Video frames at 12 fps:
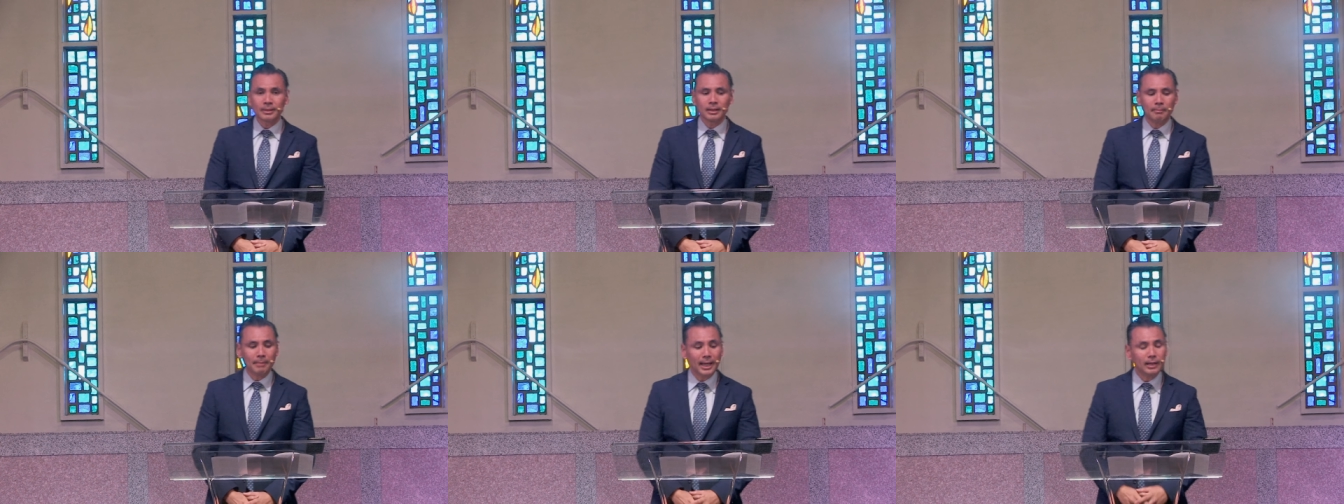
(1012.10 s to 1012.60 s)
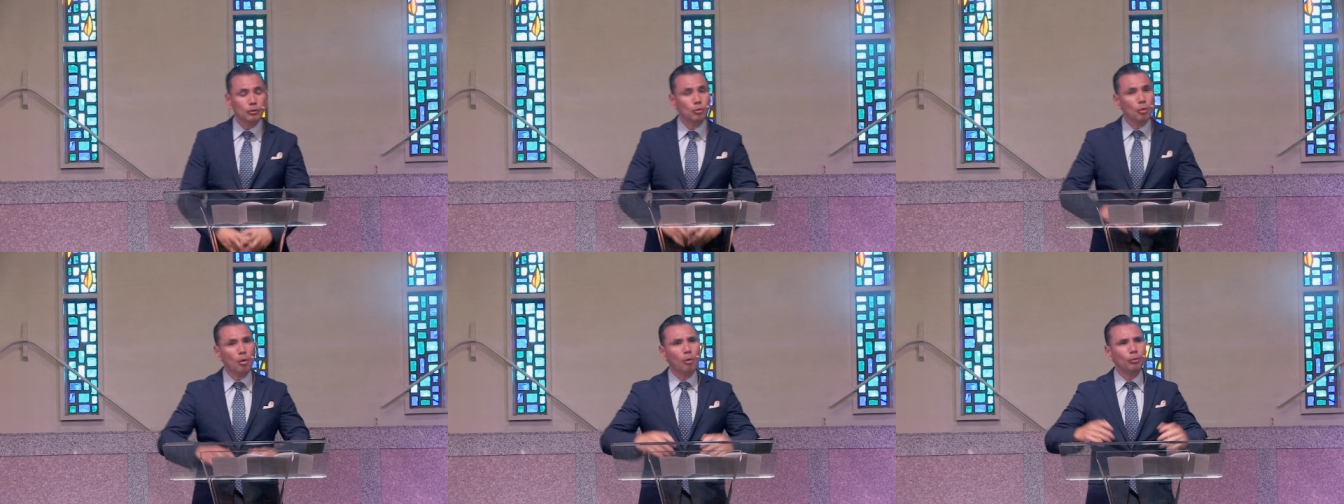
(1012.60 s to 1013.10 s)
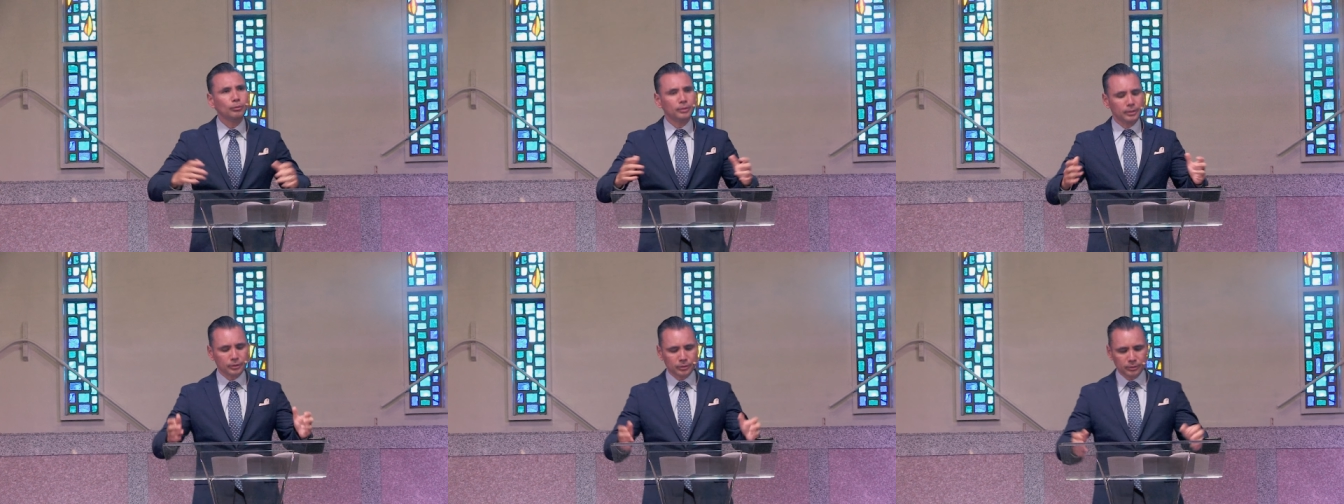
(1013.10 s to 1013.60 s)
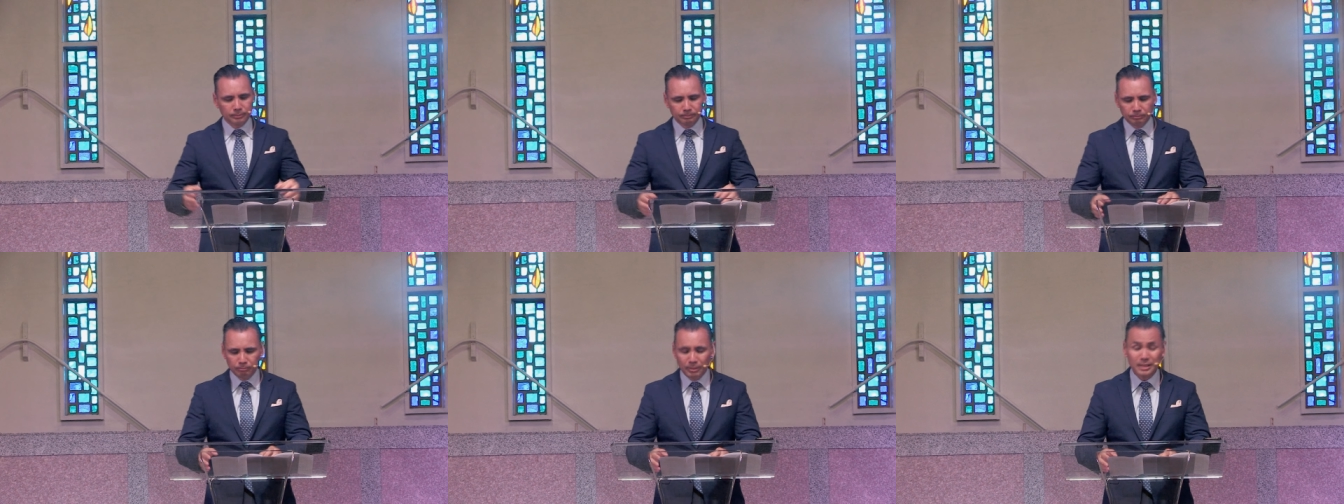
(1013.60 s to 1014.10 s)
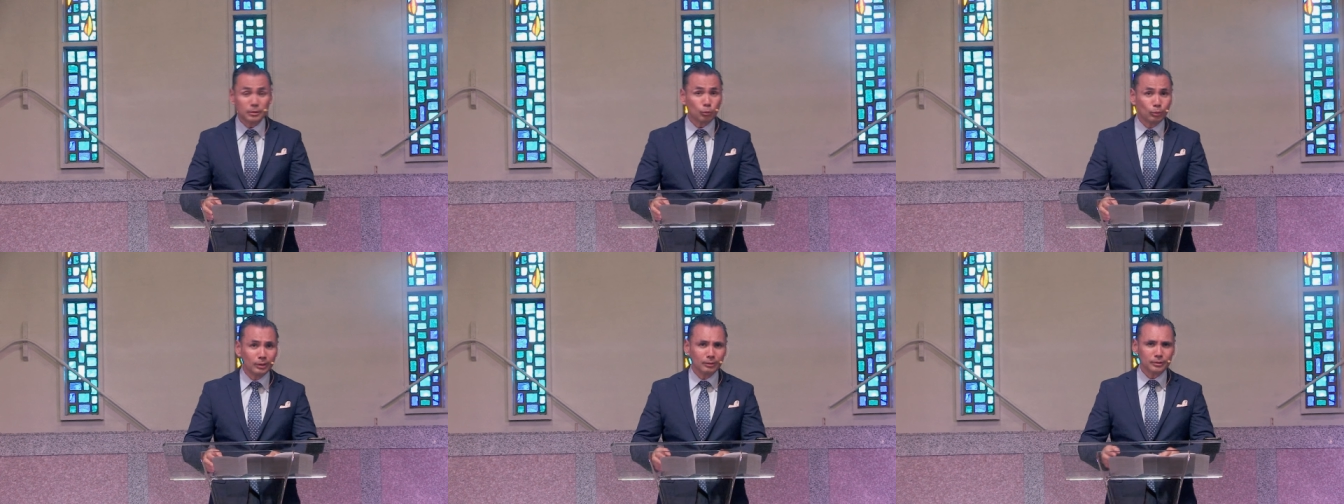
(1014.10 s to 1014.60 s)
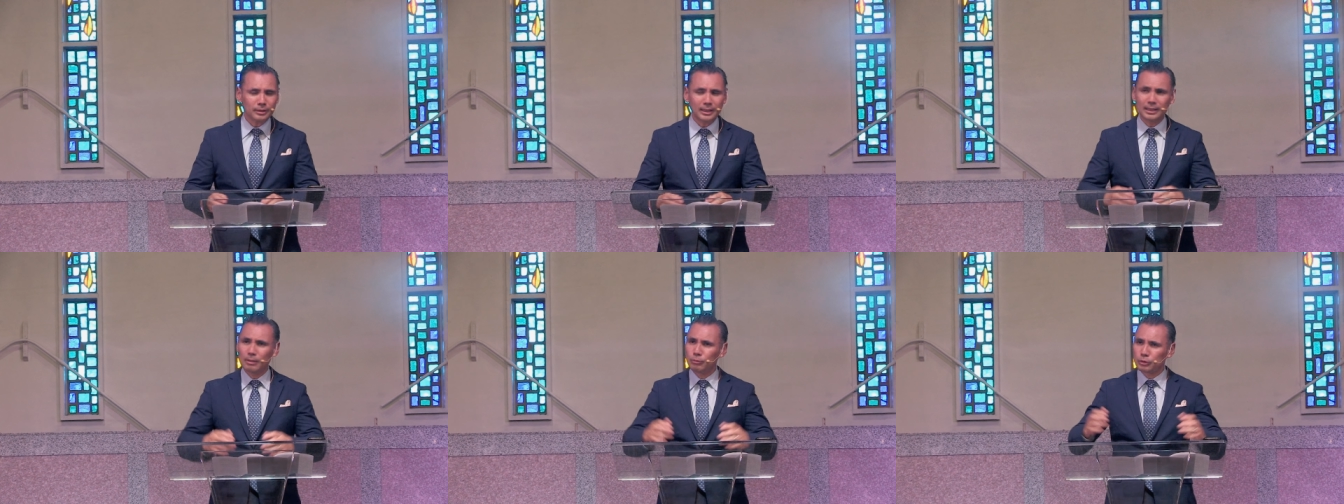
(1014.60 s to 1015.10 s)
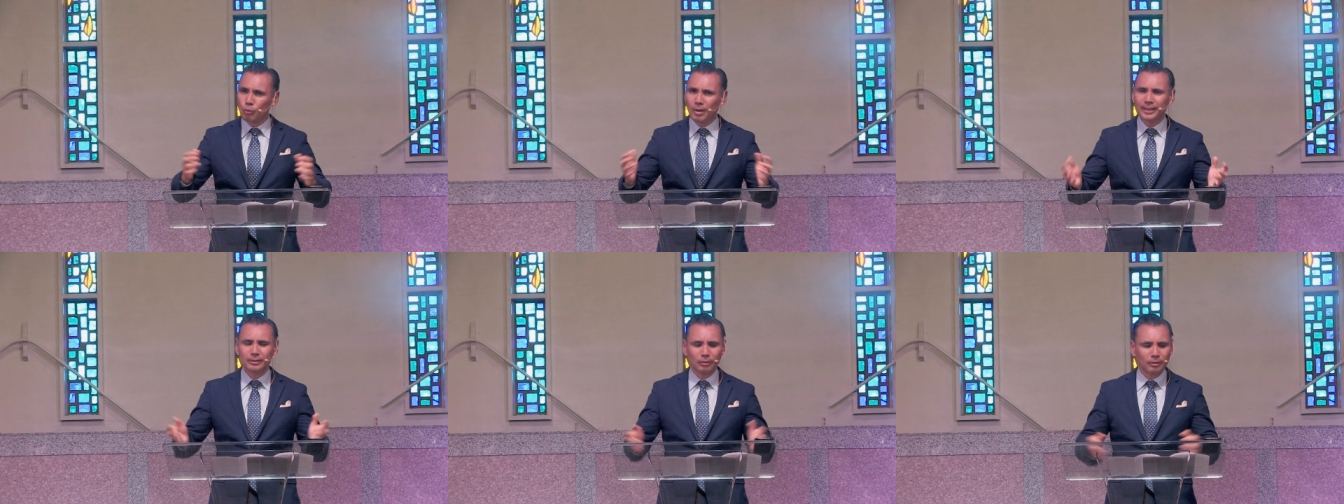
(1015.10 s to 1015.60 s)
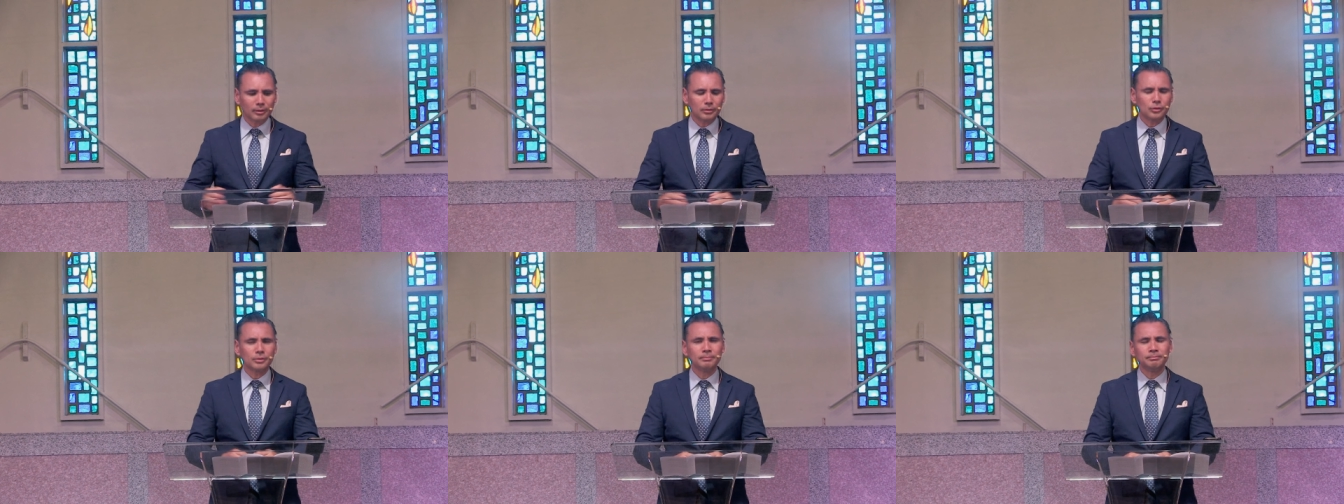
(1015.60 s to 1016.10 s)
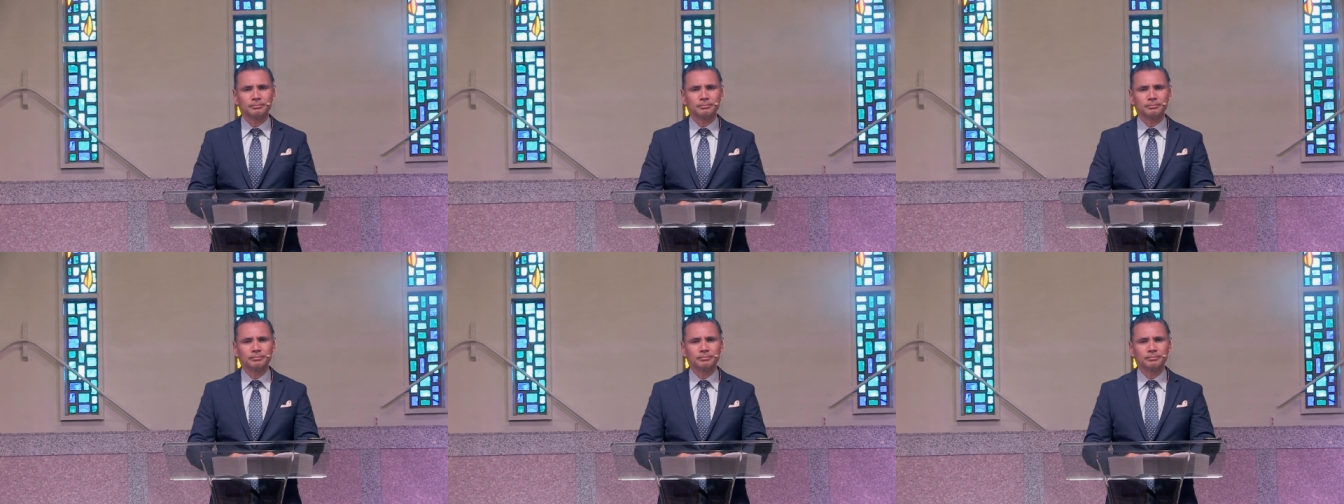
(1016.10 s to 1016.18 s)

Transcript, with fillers: a man who owned this piece of real estate that was quite large.